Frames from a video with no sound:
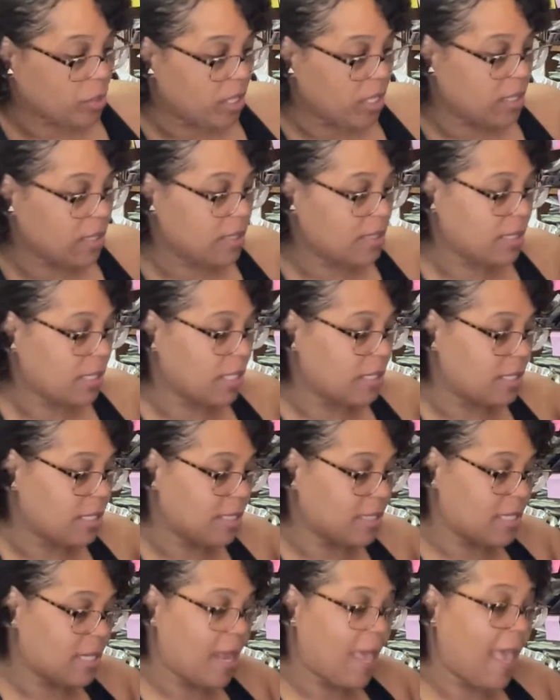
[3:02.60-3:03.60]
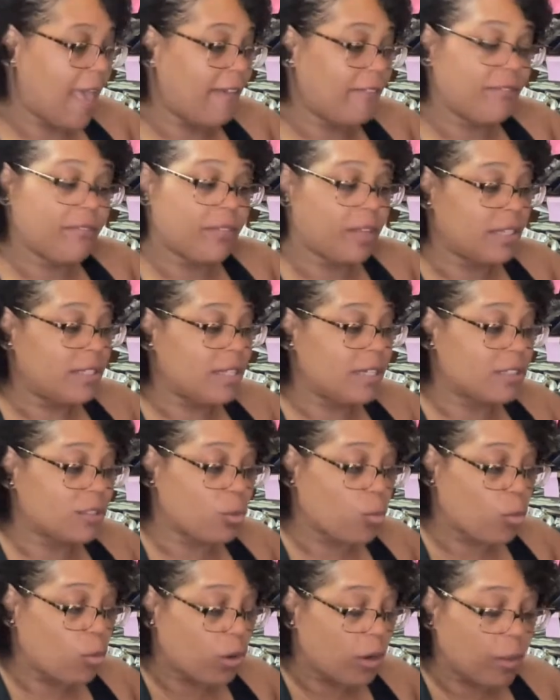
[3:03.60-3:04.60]
means it doesn't have, it
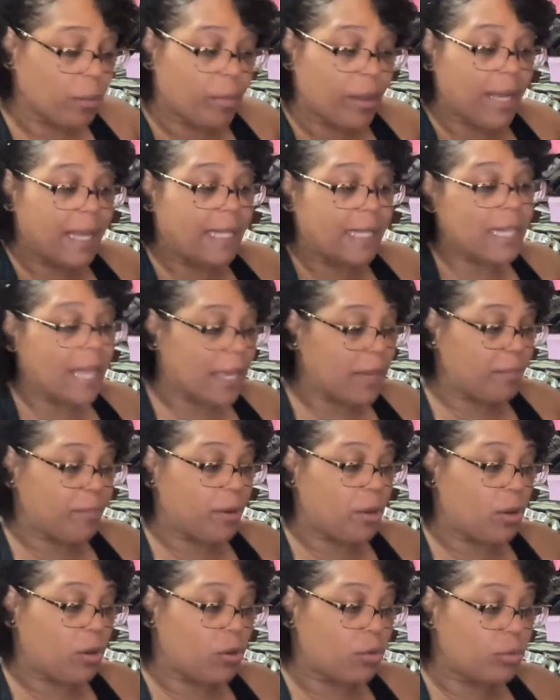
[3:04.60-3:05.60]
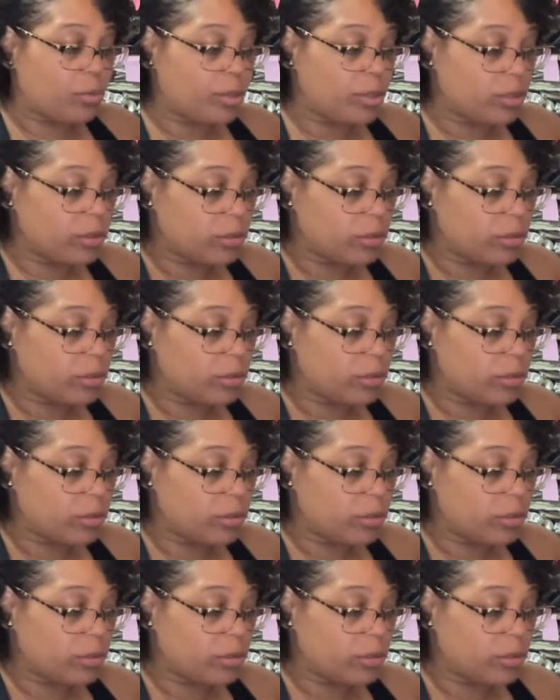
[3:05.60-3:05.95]
doesn't warm by a light bulb.